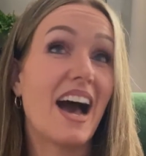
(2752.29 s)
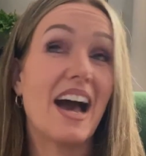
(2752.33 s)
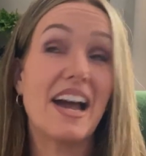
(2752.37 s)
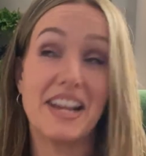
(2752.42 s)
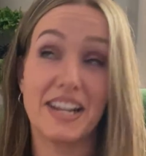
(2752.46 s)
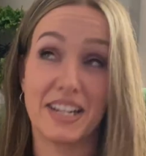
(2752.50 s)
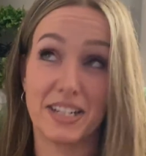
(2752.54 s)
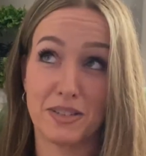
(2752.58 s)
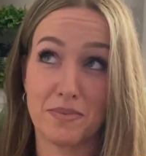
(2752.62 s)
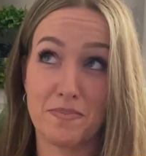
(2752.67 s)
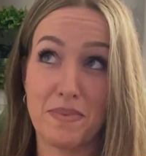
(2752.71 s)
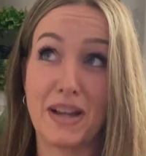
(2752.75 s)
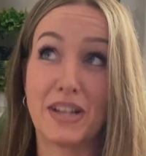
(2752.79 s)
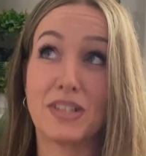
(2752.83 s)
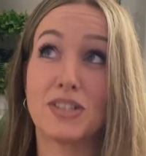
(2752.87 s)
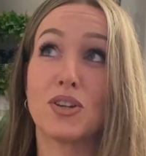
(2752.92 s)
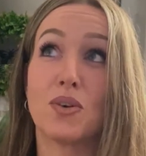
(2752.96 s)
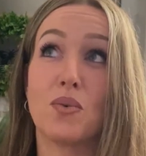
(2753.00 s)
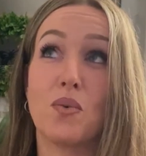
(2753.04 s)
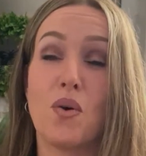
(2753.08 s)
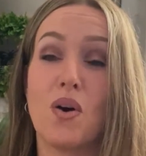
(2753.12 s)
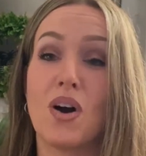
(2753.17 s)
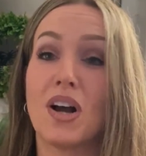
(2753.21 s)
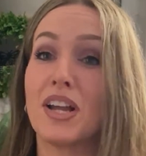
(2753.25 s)
I
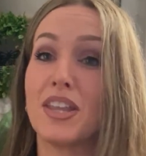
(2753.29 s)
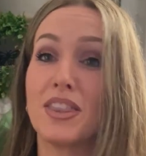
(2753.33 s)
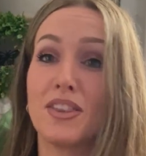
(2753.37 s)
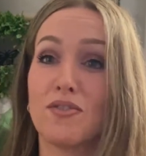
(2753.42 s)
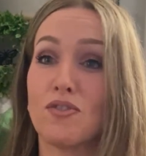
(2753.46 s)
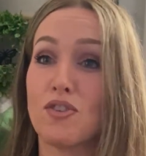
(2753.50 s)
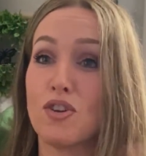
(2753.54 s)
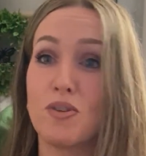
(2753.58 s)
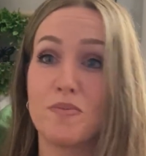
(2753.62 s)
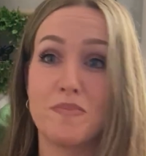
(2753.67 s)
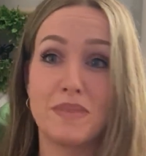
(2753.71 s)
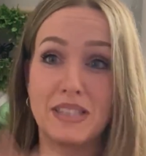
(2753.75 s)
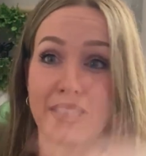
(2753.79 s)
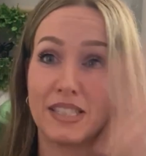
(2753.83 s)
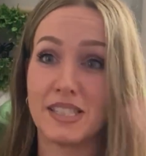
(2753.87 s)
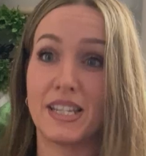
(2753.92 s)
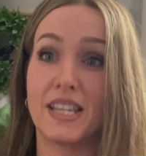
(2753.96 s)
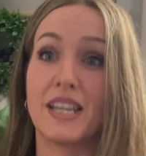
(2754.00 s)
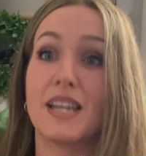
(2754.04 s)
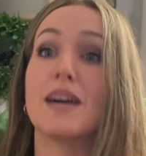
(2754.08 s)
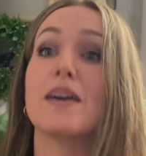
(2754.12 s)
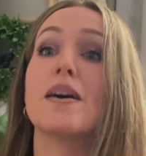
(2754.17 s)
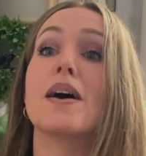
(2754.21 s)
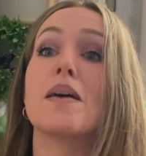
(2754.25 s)
expect to walk in the room and
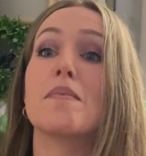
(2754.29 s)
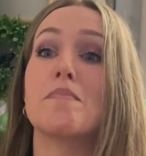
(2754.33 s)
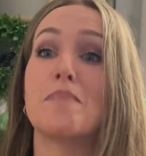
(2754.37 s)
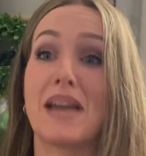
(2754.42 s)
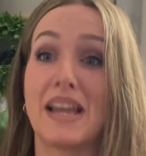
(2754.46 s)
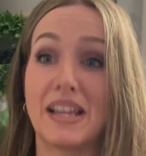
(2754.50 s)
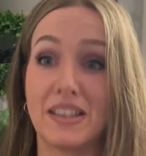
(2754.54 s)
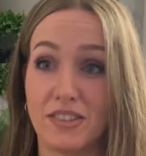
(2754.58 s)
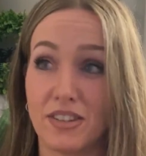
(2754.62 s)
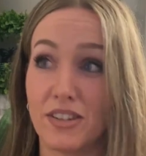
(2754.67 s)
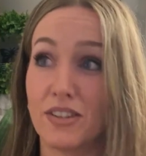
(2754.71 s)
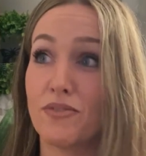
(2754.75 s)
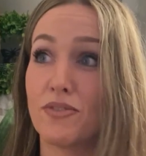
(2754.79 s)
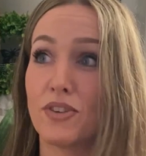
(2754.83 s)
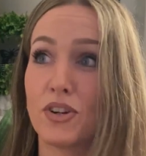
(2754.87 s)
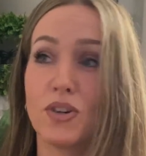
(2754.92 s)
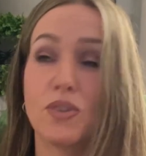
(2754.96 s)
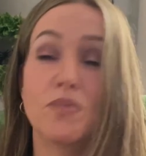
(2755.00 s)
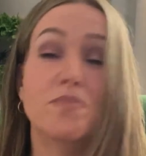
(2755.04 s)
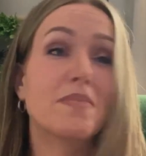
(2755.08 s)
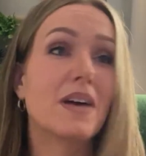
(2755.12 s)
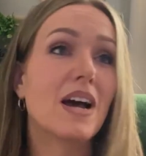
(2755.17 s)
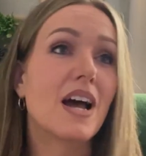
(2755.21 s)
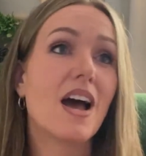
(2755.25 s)
see a painted
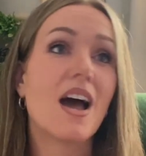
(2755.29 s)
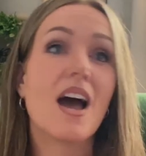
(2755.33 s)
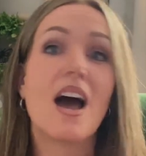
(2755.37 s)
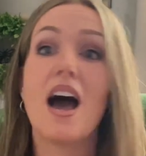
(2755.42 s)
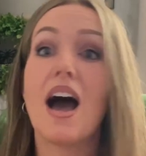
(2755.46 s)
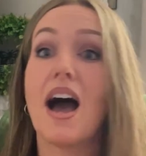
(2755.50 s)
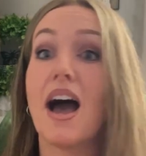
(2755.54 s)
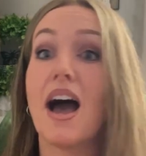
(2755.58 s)
room.